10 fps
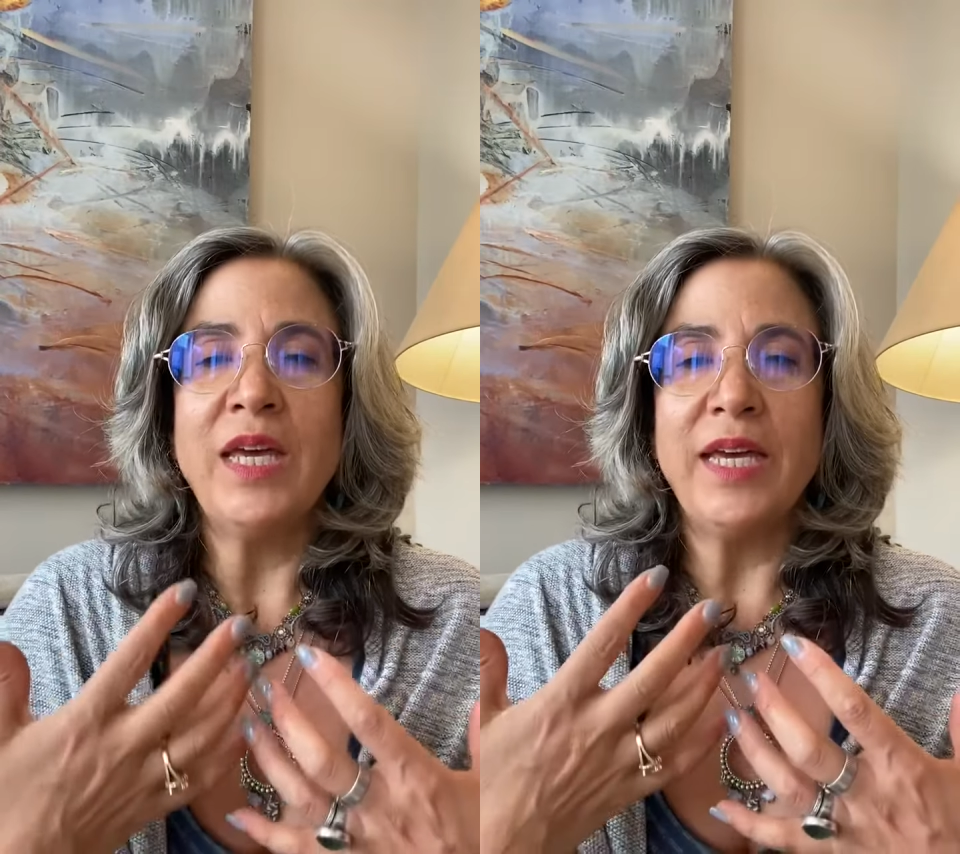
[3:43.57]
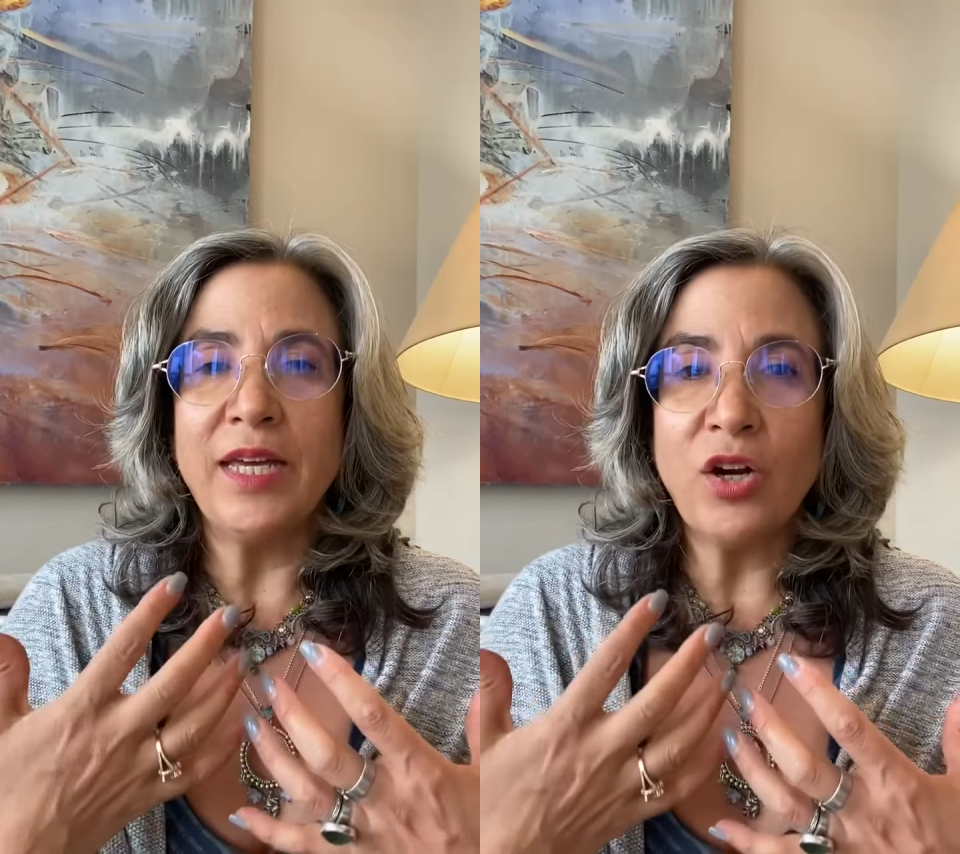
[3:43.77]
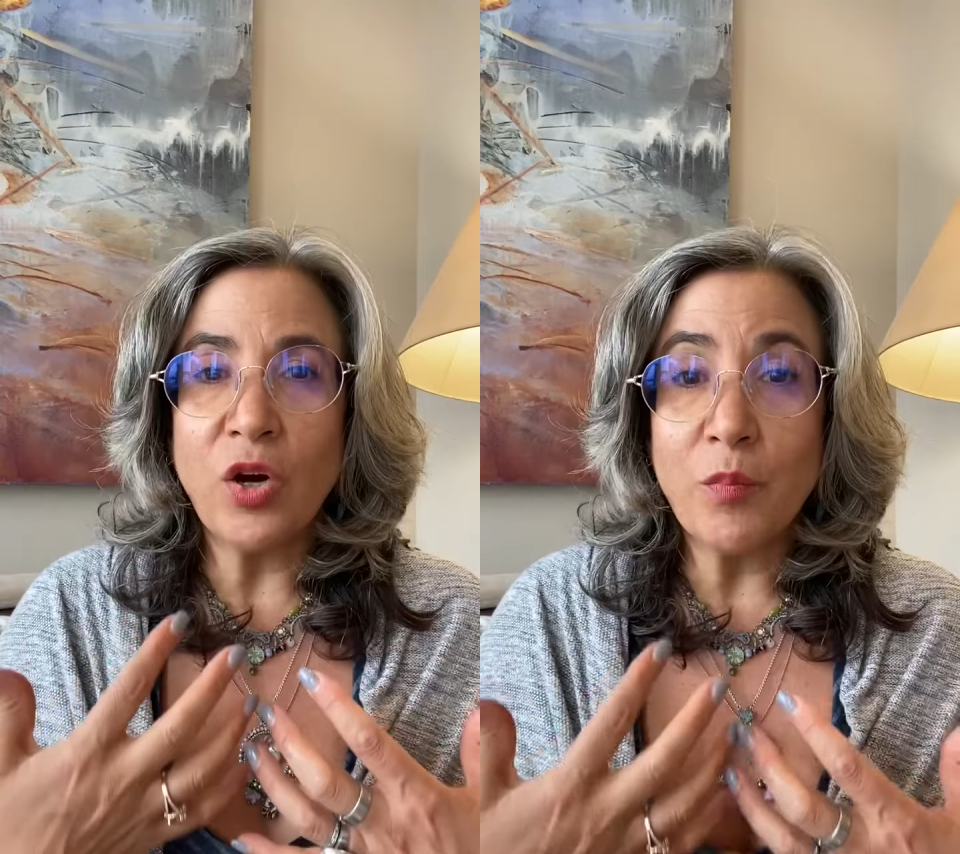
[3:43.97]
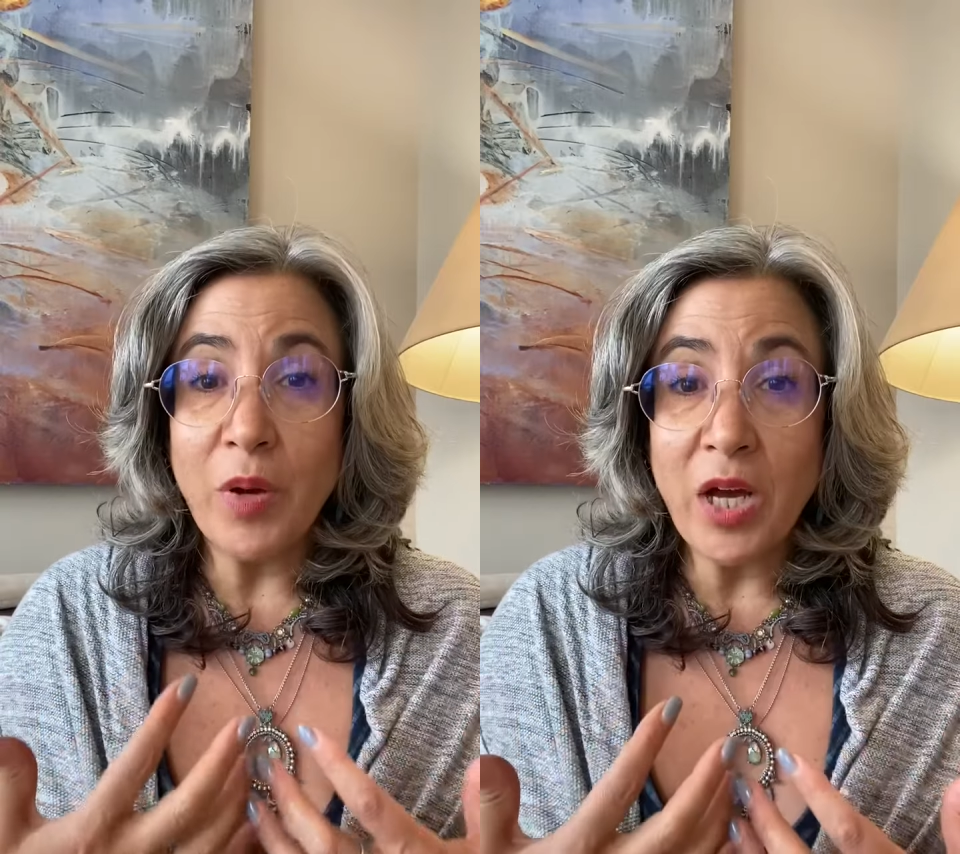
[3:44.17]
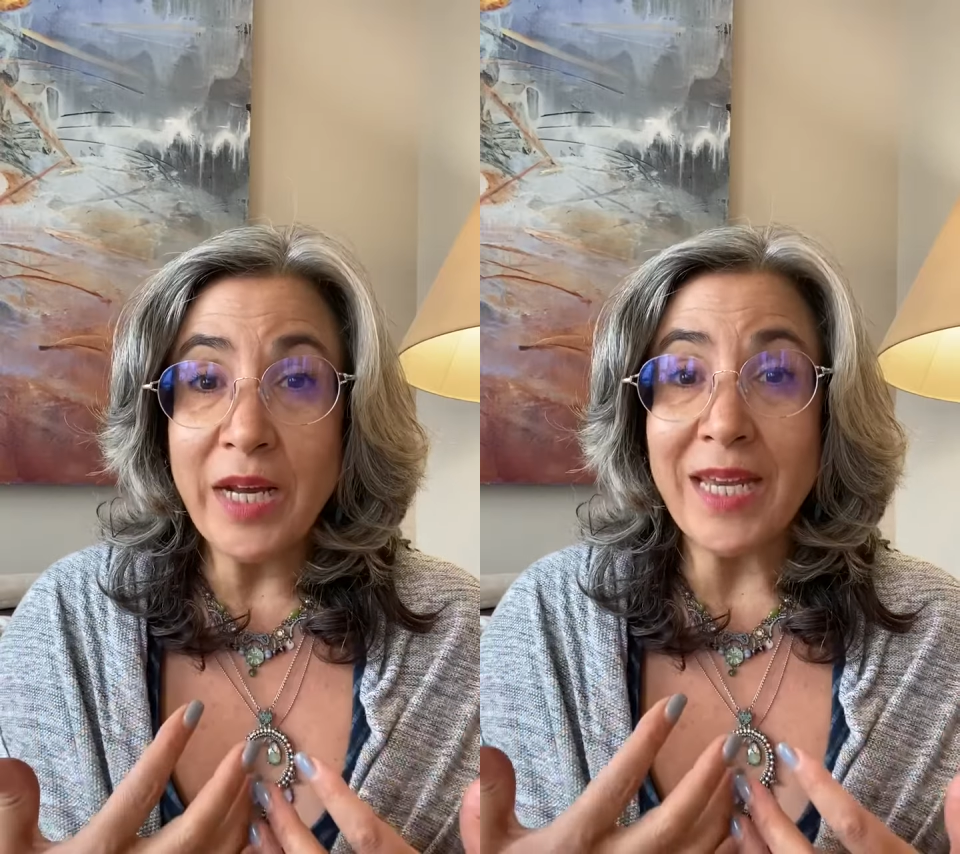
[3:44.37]
in our
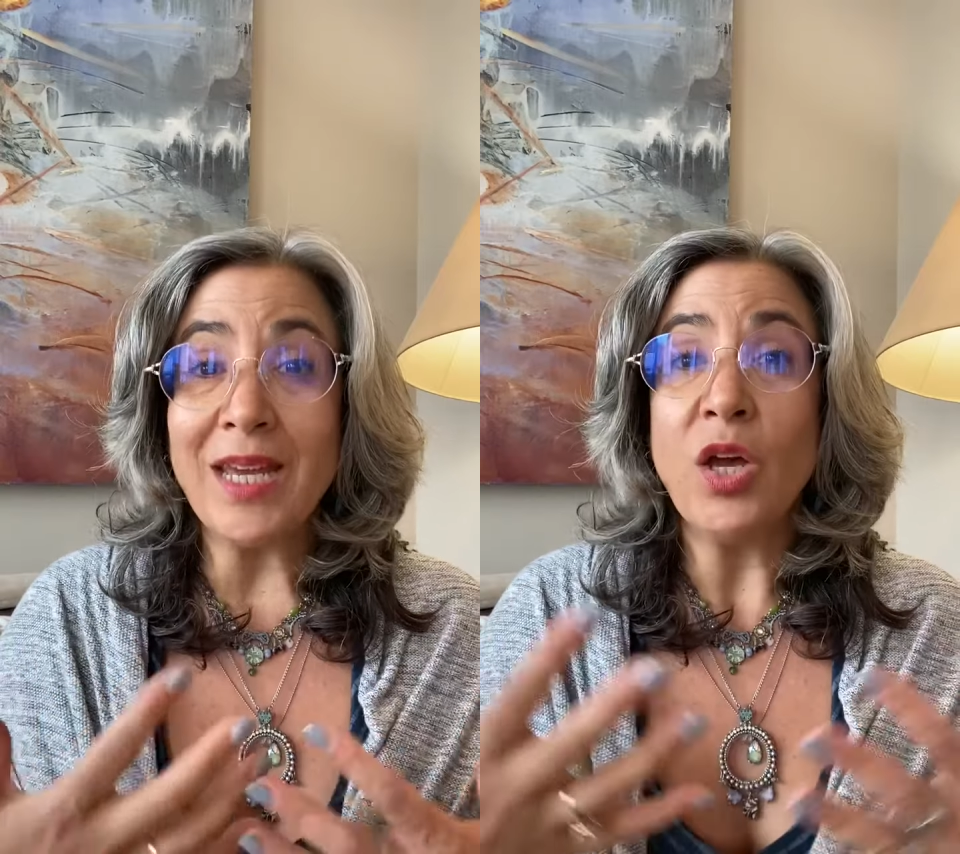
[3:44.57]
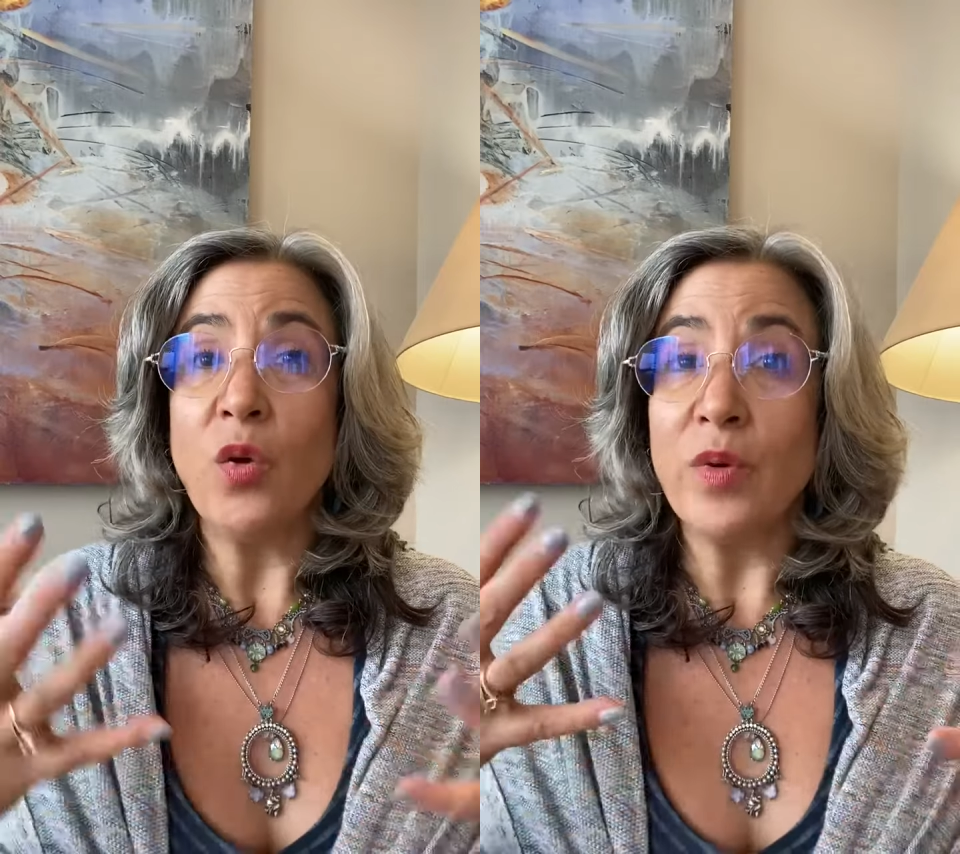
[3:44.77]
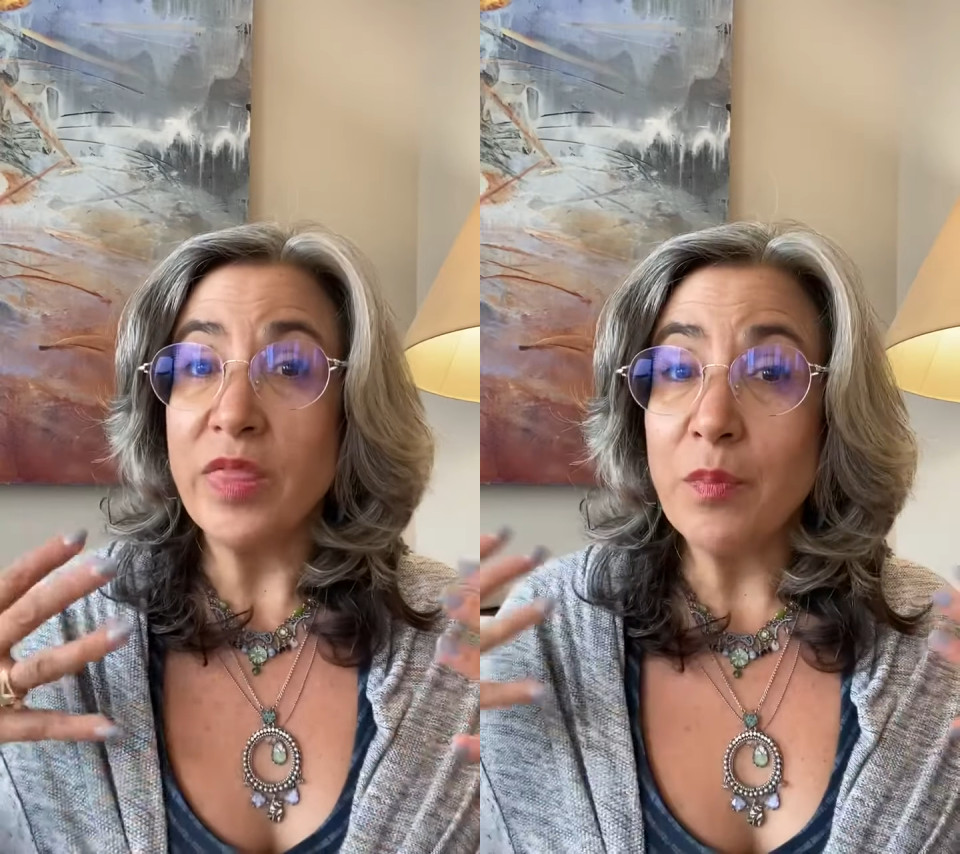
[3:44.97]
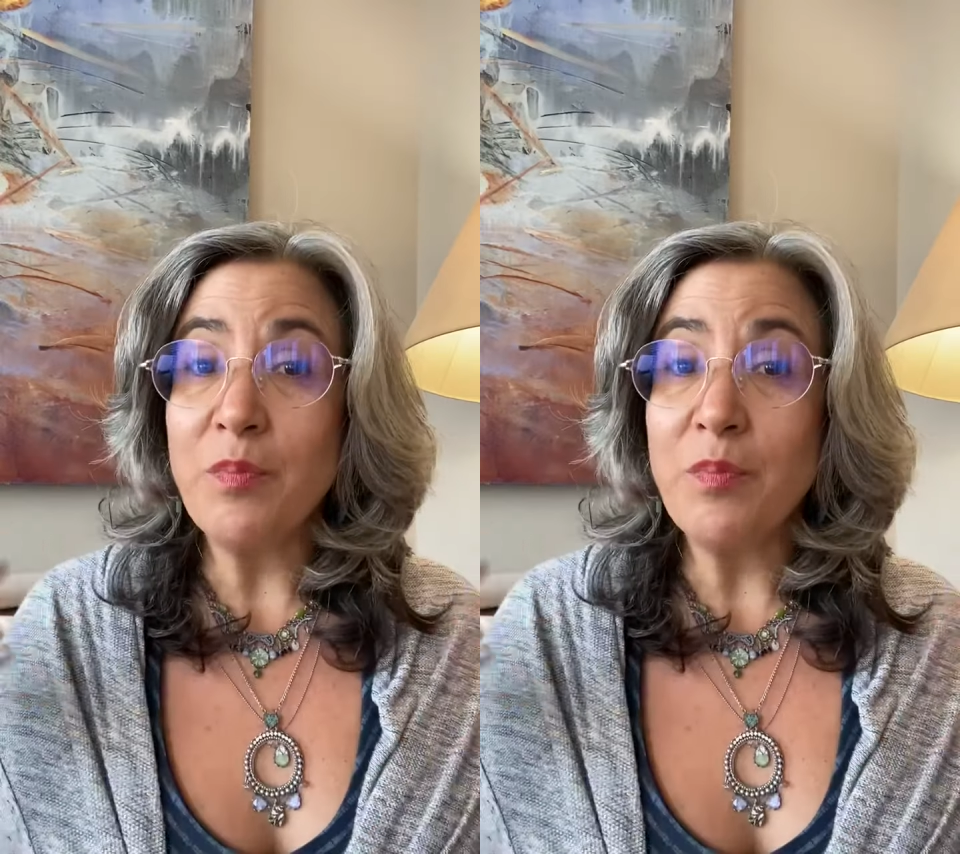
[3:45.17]
body with the